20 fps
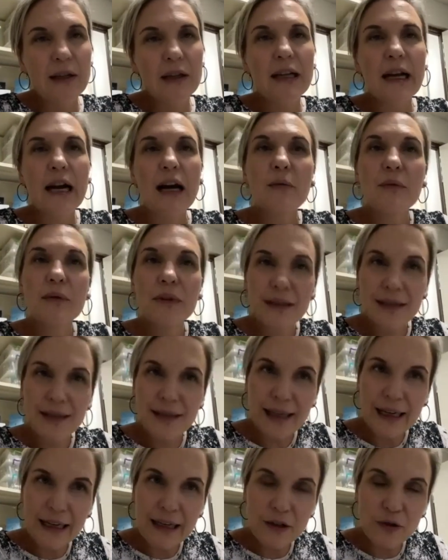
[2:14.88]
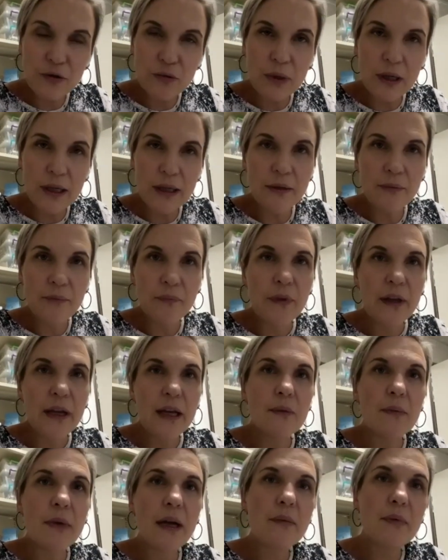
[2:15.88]
now with the second one,
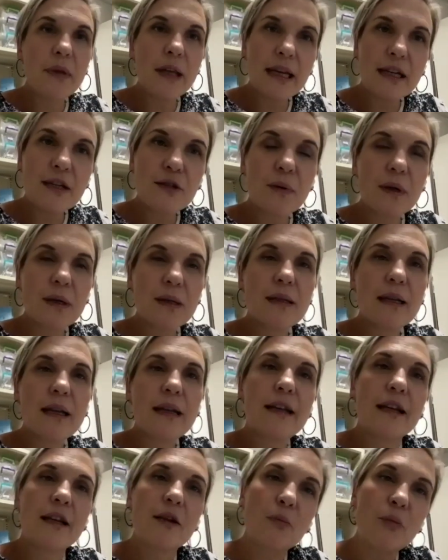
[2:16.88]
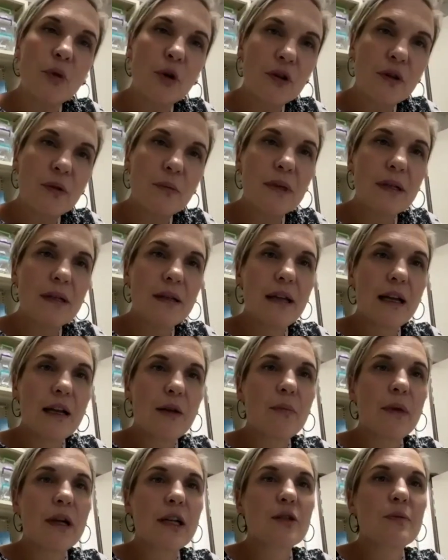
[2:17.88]
maybe XYZ didn't bother me that
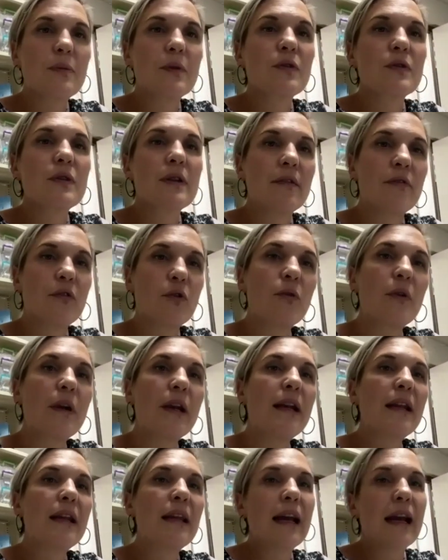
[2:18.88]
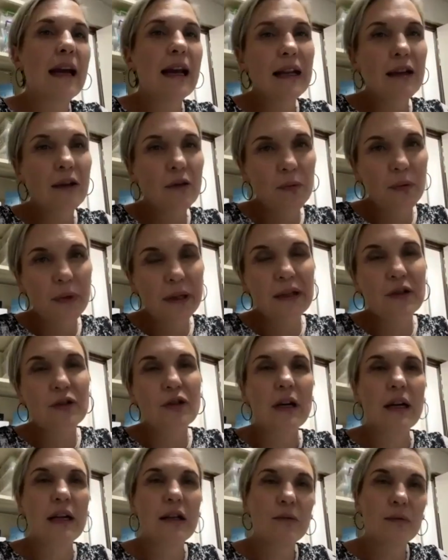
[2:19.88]
much because I've already had a week
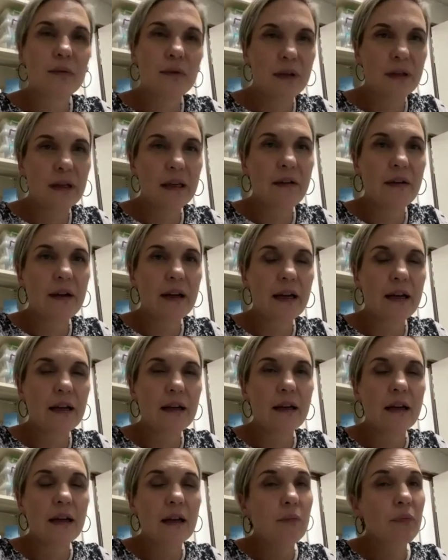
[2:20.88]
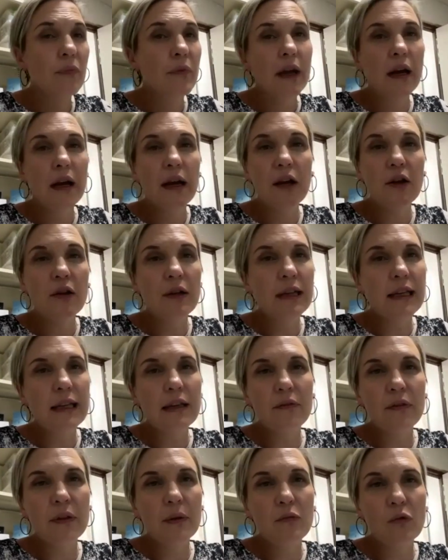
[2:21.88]
trial with a hearing aid. I only
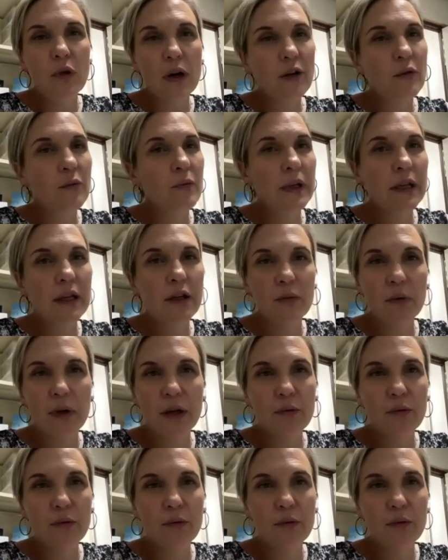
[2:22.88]
give them 1 week